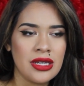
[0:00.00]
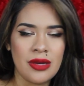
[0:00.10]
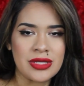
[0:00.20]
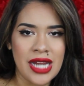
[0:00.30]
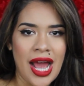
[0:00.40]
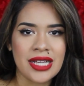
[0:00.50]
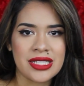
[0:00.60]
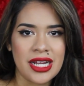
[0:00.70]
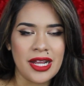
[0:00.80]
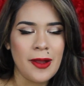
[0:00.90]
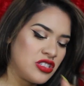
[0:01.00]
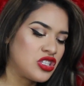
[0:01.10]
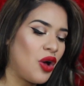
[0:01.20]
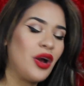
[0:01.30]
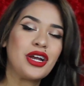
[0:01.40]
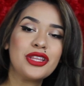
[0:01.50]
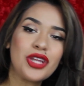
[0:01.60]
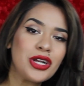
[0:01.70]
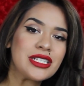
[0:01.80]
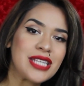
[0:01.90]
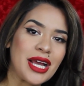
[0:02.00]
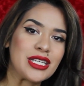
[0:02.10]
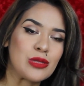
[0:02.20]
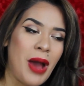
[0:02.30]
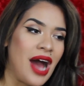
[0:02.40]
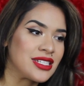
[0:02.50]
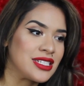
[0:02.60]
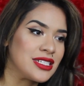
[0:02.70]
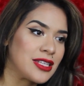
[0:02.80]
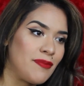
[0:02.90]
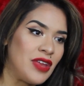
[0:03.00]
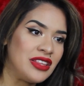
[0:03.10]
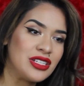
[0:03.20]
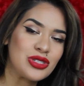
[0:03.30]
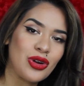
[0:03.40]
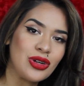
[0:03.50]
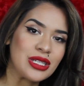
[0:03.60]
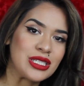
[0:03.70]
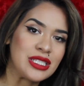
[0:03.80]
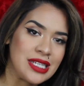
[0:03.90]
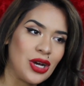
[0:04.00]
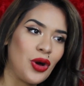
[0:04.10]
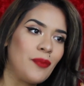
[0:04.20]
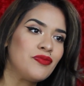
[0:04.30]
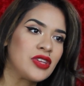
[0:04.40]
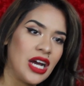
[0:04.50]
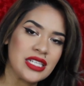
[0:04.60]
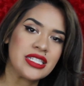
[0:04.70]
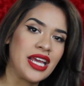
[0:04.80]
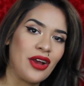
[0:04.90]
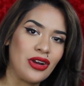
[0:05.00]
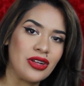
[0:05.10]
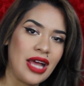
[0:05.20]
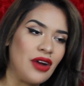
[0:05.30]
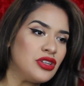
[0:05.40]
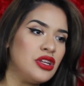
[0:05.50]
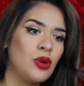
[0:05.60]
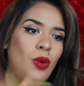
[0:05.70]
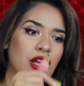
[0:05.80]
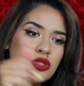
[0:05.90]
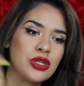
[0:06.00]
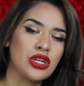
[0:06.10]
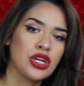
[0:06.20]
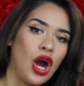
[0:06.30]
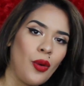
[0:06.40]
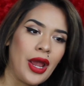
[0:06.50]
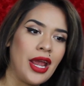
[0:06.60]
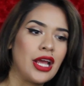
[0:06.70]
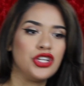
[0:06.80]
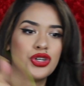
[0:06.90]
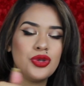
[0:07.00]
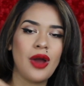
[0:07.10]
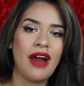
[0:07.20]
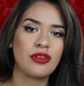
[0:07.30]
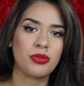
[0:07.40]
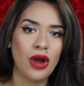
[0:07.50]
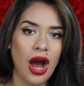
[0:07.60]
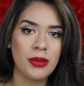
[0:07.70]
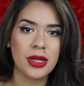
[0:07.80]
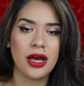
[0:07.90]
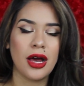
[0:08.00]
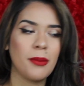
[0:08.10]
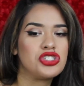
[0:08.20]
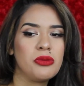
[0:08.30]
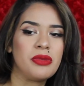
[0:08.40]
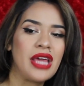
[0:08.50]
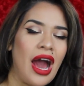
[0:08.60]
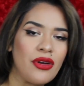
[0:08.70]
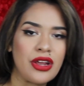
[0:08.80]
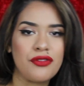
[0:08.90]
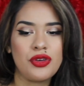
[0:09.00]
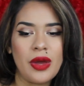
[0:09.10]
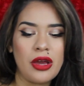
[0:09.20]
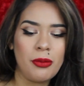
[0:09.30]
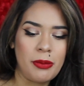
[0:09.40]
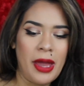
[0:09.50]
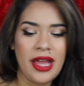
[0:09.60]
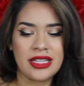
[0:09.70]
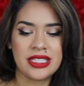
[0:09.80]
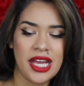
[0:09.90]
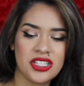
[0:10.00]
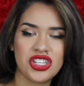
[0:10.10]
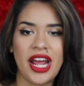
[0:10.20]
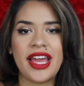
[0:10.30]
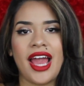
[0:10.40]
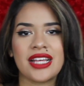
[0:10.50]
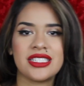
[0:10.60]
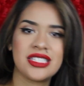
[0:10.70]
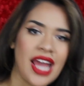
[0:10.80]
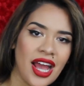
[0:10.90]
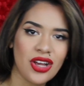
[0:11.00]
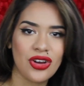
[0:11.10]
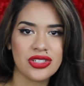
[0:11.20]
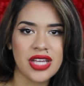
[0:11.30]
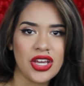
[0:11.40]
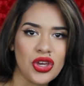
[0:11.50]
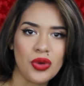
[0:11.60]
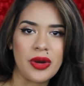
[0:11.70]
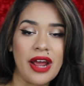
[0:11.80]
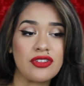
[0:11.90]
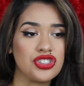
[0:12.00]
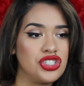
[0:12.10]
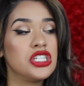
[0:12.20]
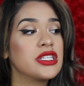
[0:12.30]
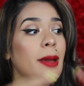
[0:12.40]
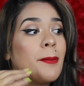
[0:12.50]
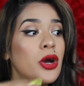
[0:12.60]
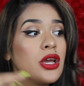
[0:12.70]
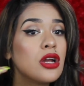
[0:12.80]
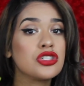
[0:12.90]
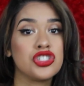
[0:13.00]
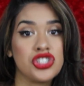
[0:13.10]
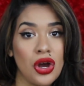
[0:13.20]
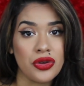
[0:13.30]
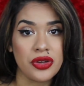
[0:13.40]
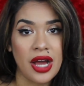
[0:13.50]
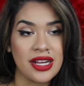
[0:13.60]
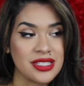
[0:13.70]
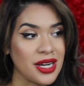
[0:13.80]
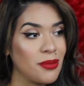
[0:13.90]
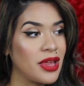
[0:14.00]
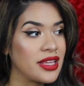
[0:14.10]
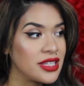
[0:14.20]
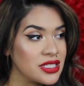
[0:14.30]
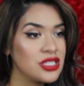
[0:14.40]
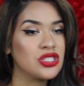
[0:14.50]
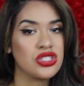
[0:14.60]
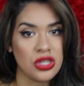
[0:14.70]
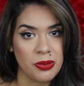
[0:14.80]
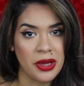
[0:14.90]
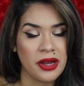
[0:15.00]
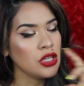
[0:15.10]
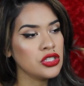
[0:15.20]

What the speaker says: an accident. So a good 30 seconds passes, and then this girl is still cussing Ariel out. You need to watch where you're going, and do you have a problem? You shouldn't be out here if you ain't gonna be paying attention. I can't stand girls like you, or whatever. She's like putting on a show, you guys, and I'm like, this is stupid.